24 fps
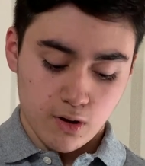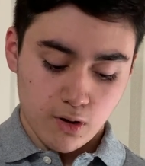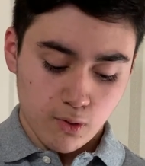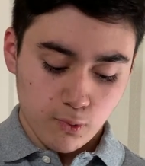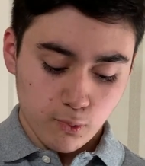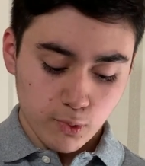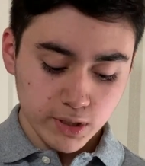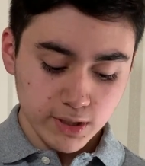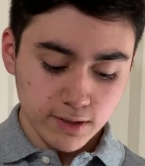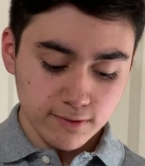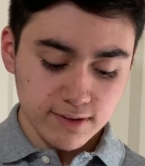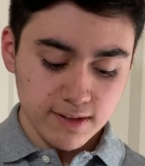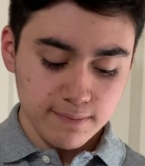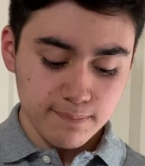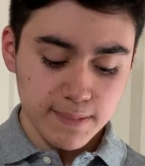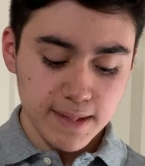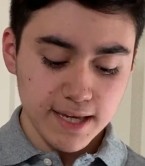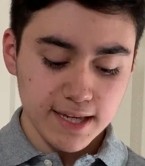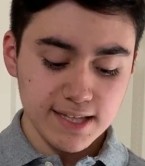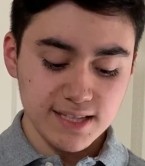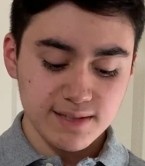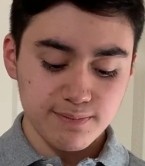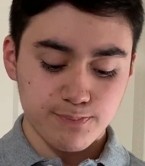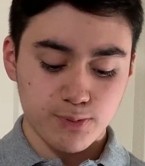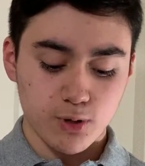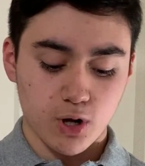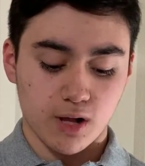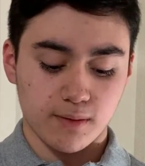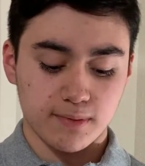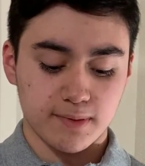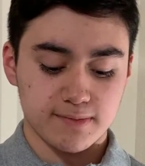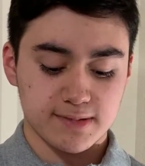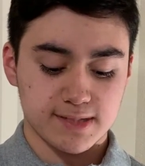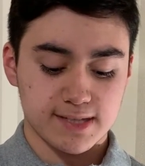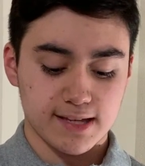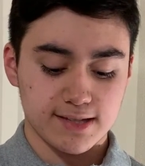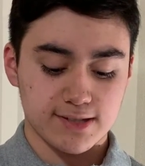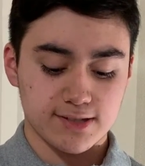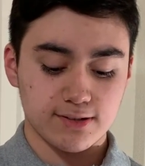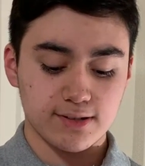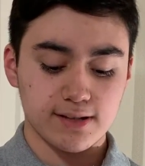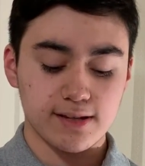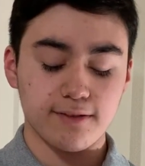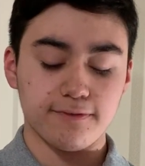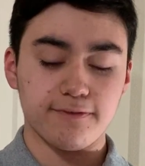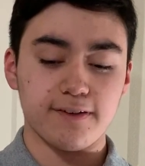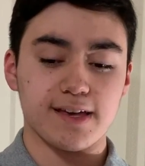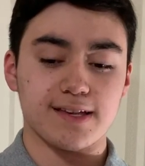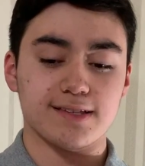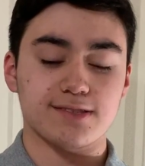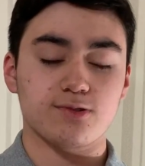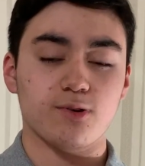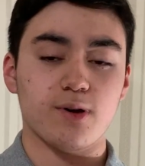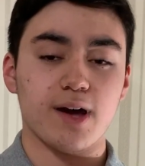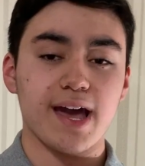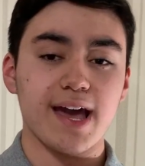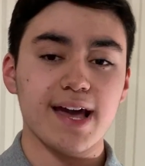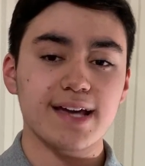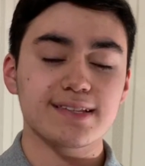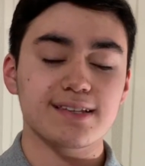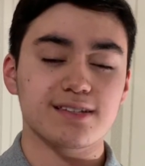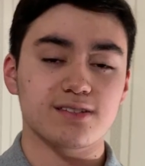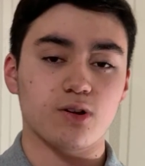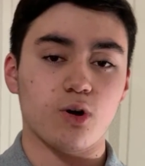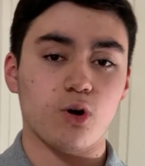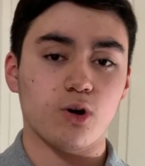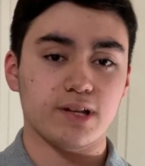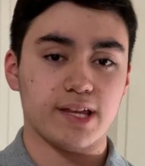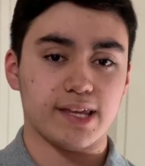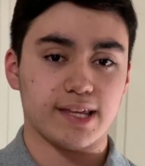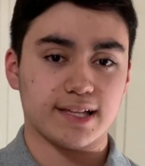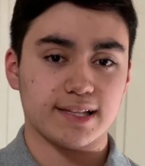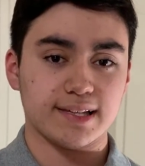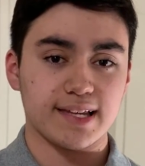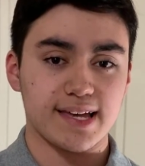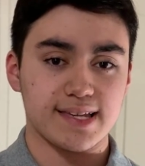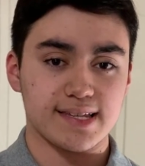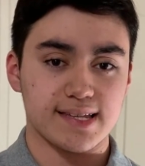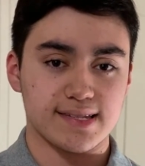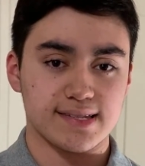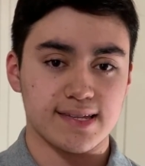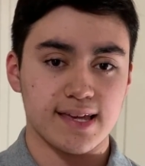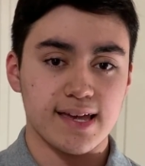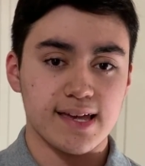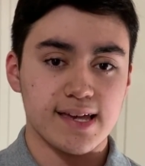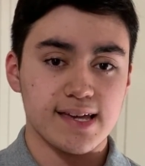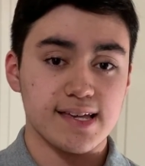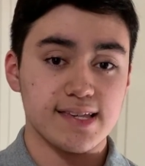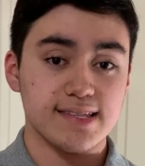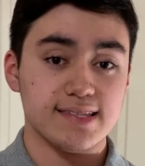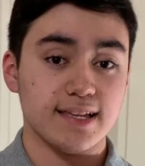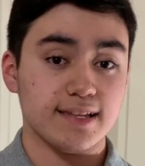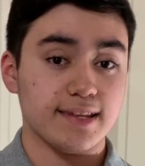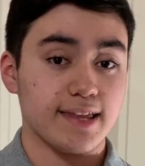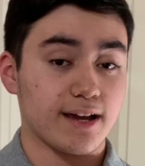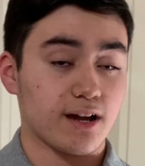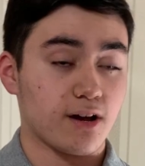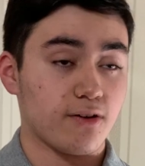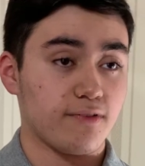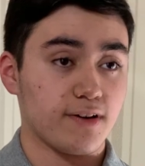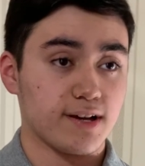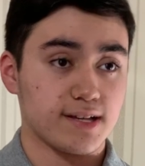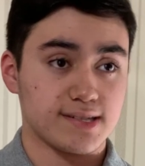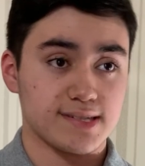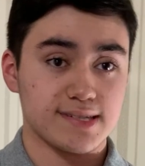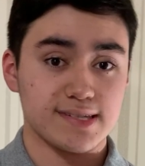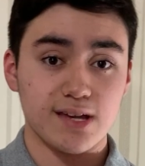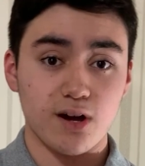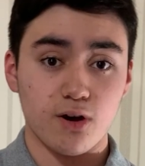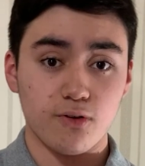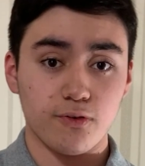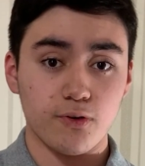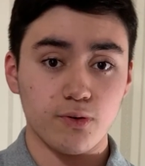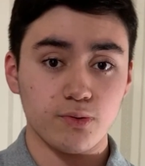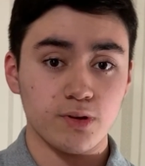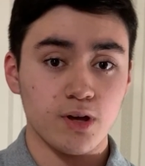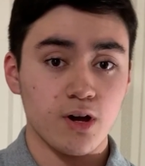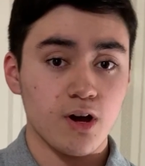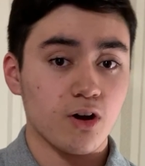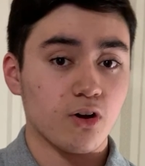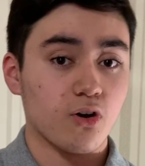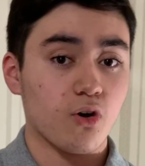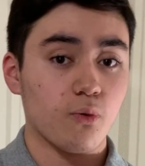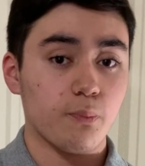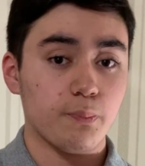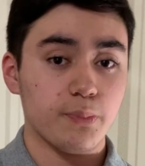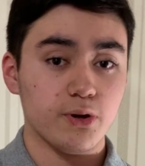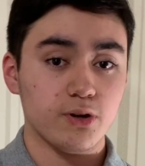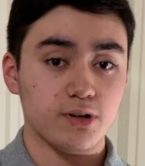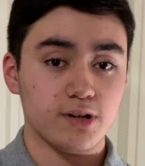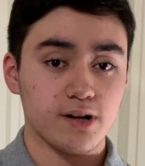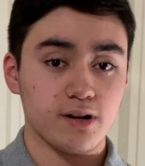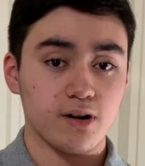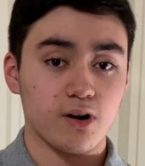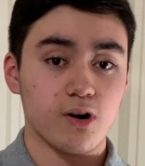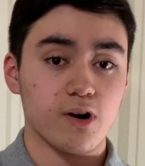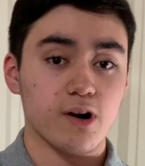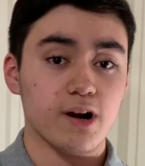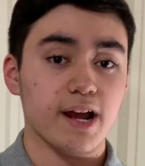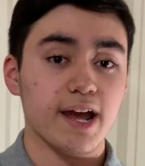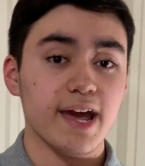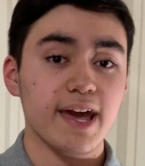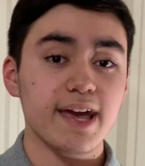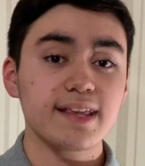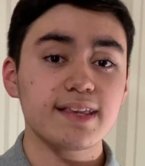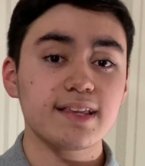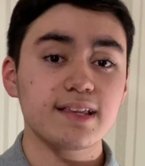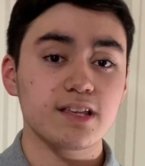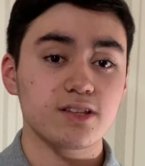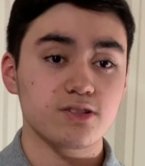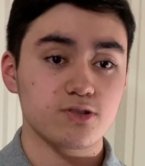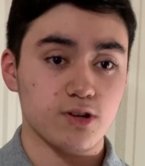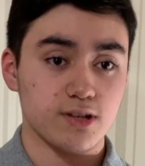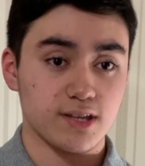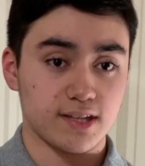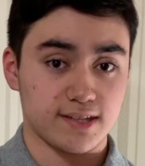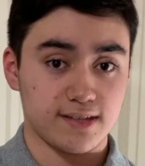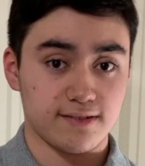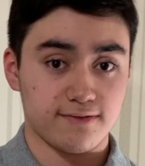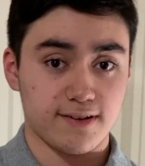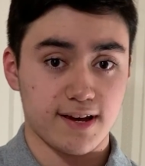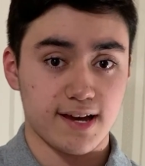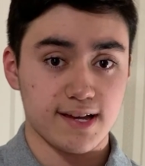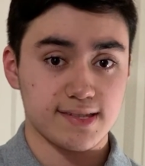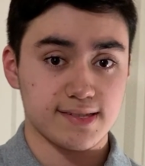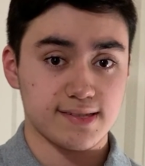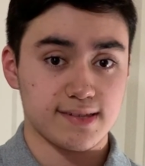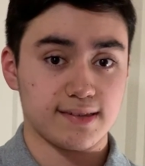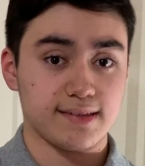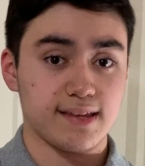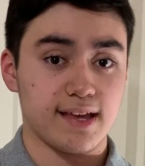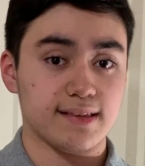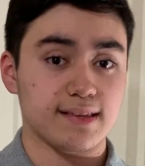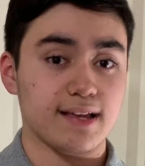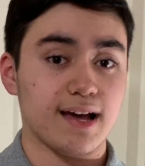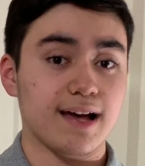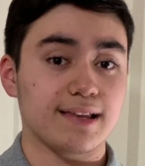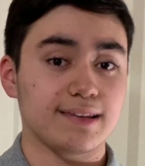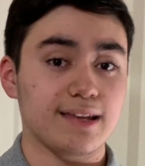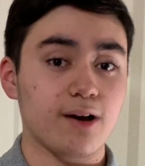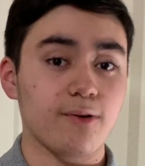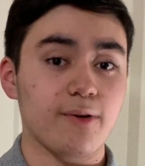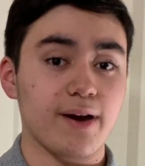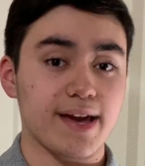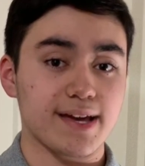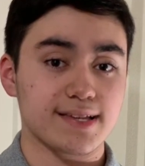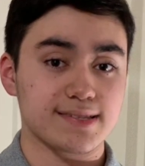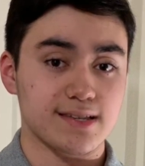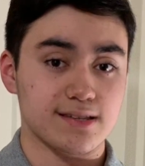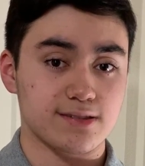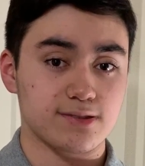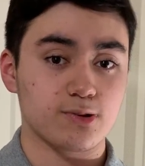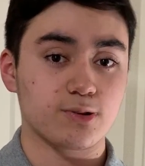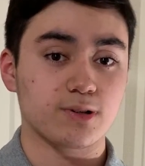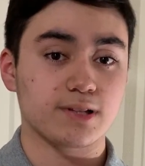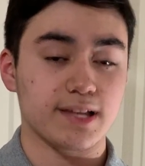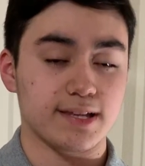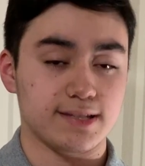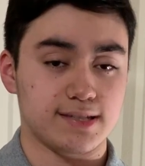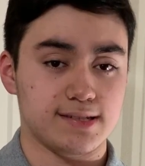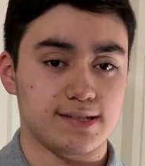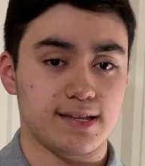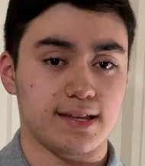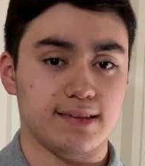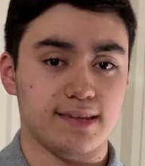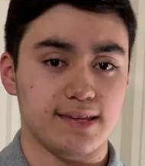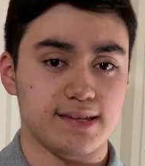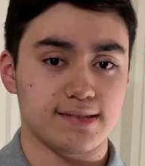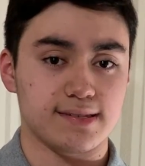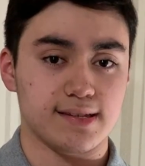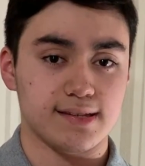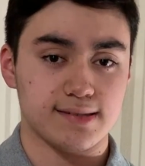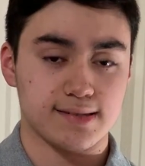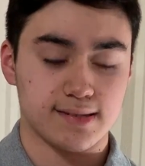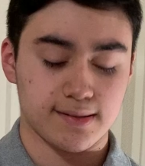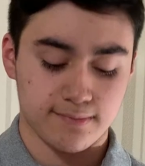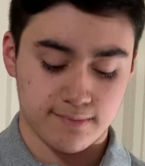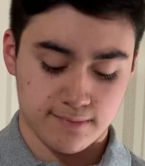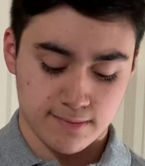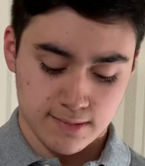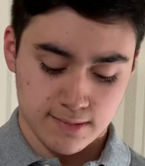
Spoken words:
One of the biggest problems that students face to access online classes is the lack of a cell phone, computer, or any electronic device that allow access to classes at distance.